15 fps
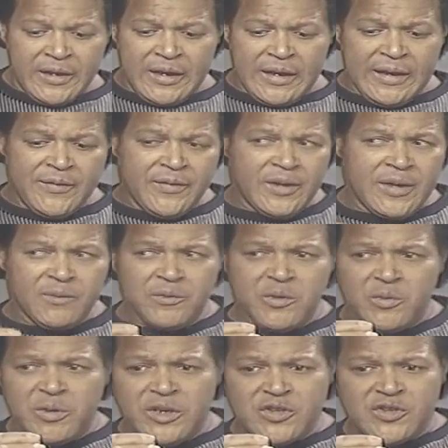And then we
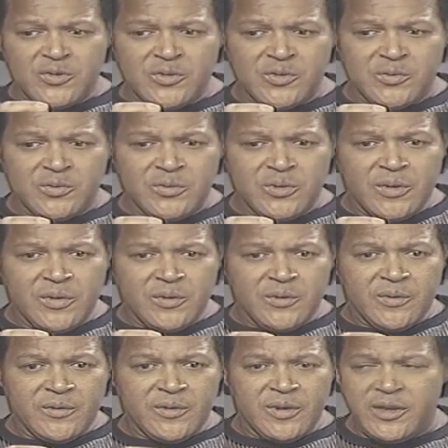went to
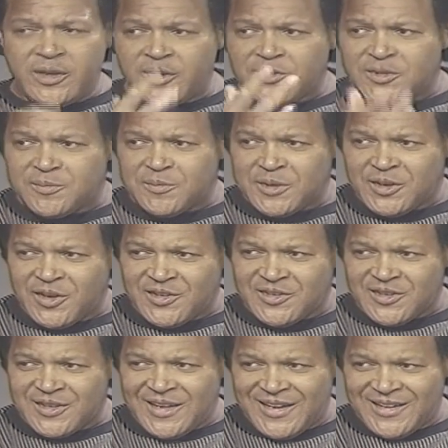the Hilton because
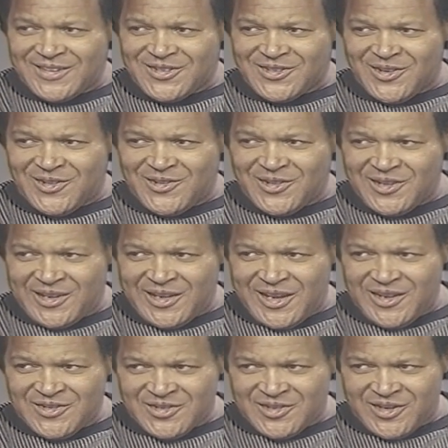of that show in the
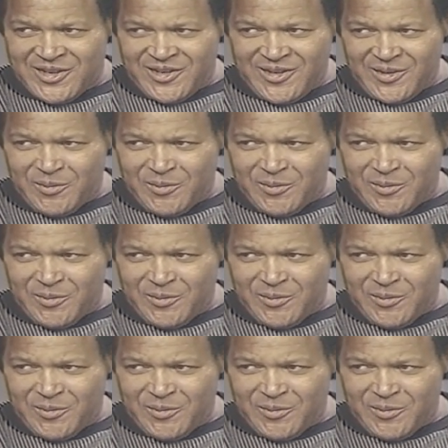lounge there.